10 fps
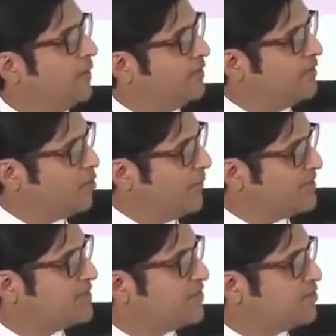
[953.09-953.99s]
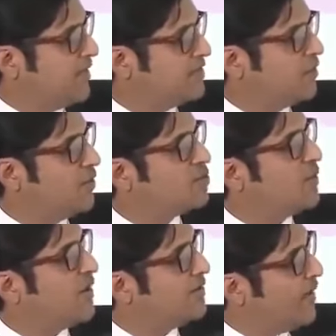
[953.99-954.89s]
whether the domestic channels
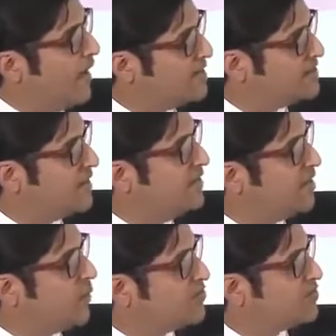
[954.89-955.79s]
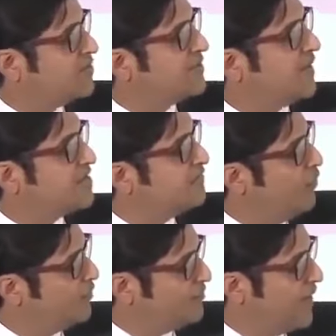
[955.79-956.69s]
also are asking the questions in as
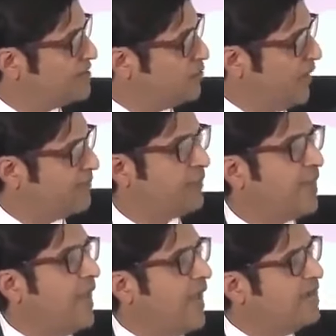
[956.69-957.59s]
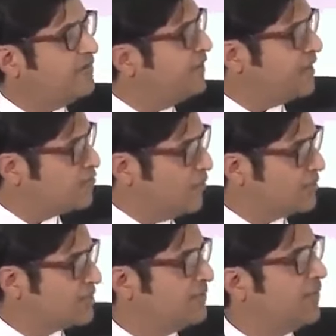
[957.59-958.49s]
forthright a way. And if they
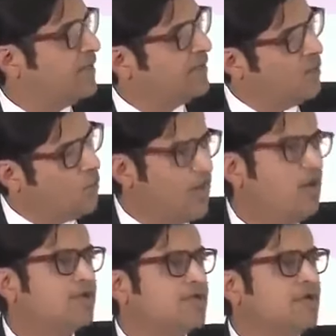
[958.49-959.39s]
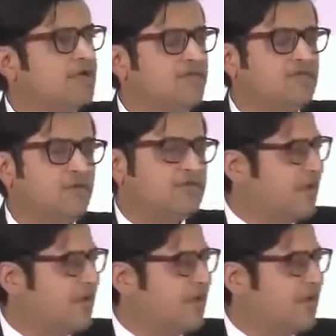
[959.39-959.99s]
don't, then one alternative is for